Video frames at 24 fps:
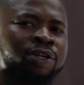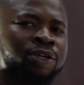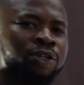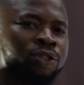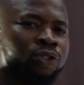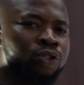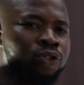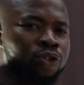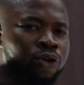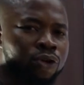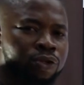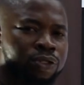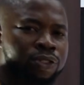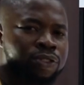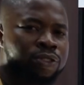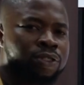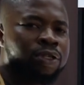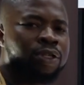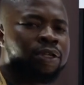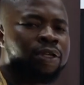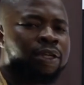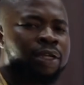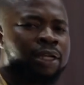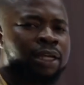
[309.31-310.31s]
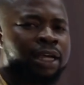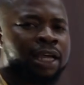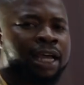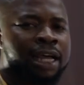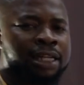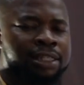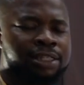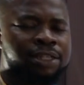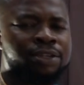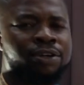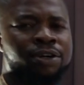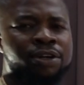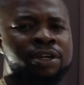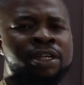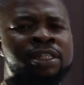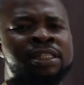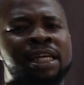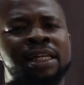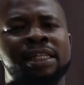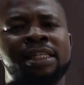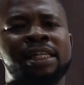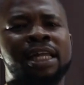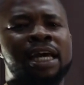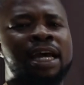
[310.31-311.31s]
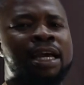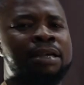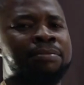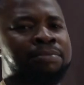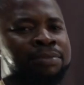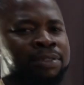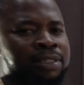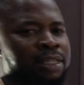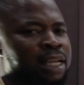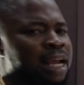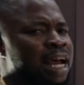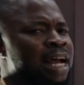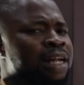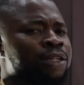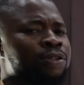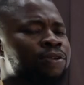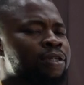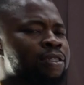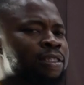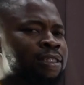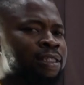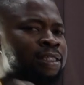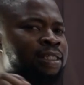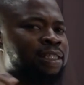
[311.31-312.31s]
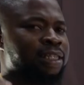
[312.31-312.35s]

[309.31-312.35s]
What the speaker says: Note, categories and types are not